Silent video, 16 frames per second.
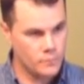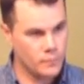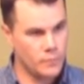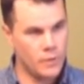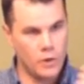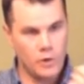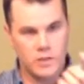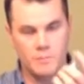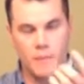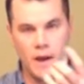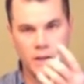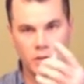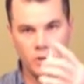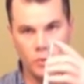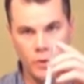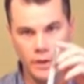Notice my
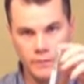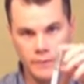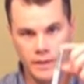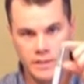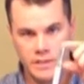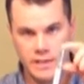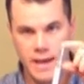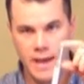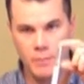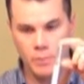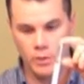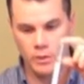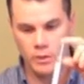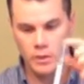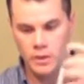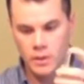joint that's
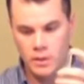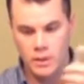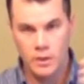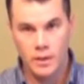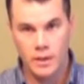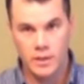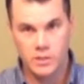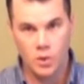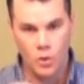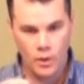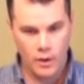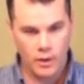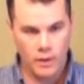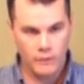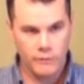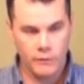tapered is going
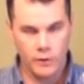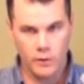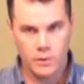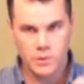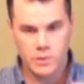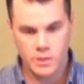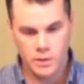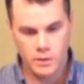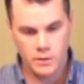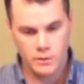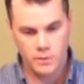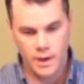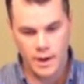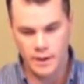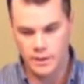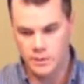on first,
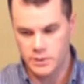right?